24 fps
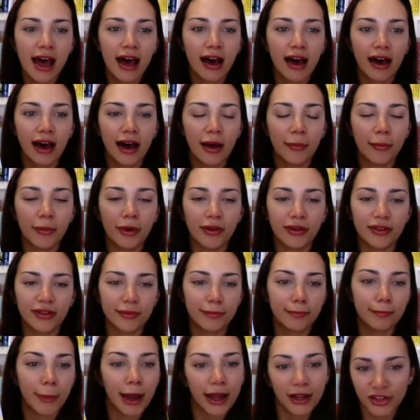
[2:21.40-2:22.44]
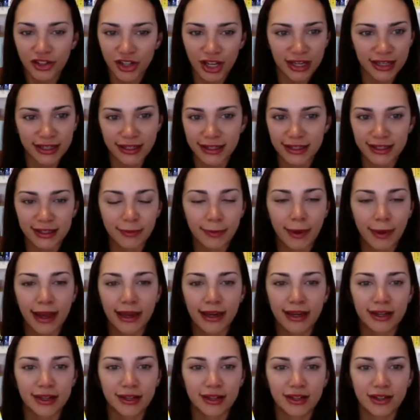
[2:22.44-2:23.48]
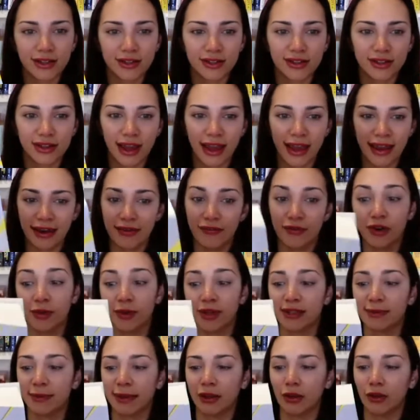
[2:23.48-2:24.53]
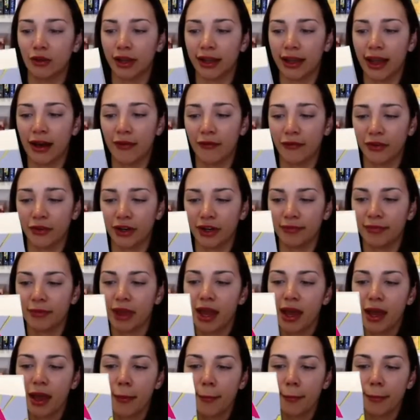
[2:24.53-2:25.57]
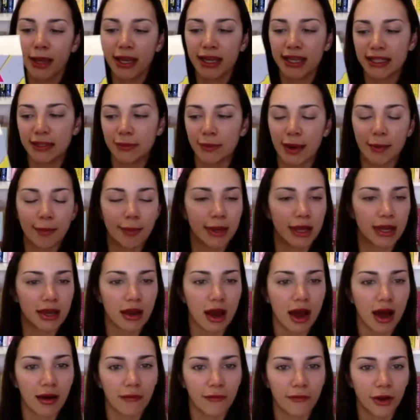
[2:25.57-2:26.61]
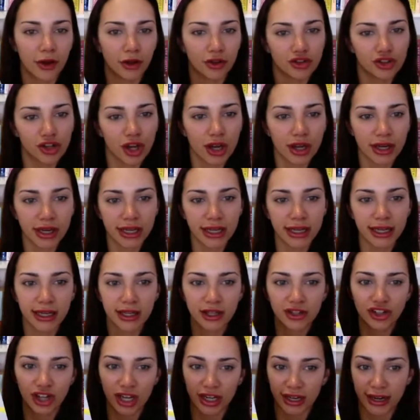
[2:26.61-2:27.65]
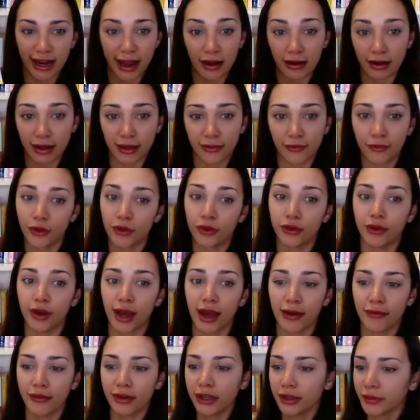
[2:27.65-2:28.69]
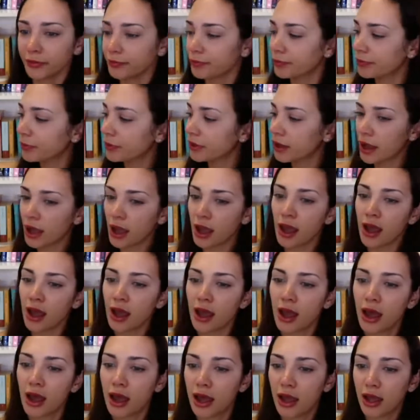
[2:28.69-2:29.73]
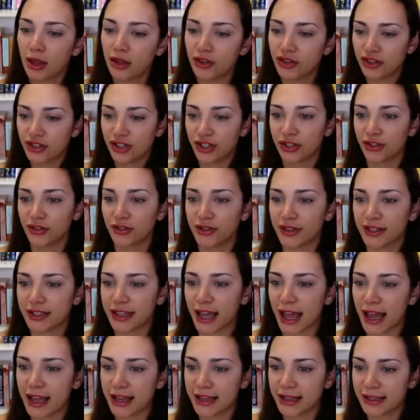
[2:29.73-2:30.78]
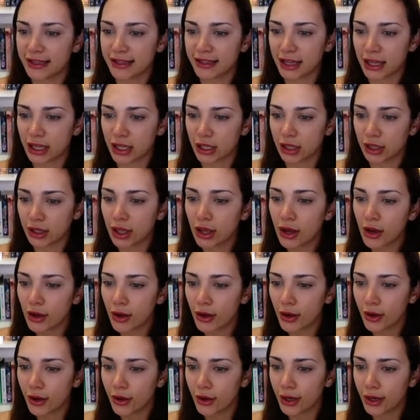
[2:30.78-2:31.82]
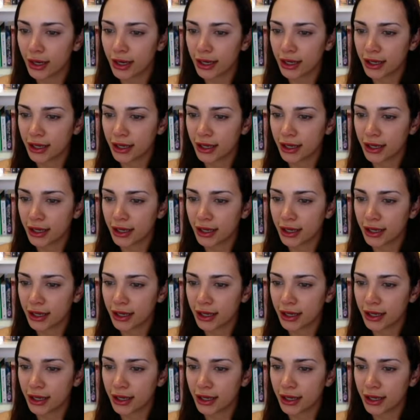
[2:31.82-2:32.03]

It's much anticipated, and everyone's been looking out for it. Big, sweeping, heartfelt journey. Check it out if you haven't. Jill says, hello.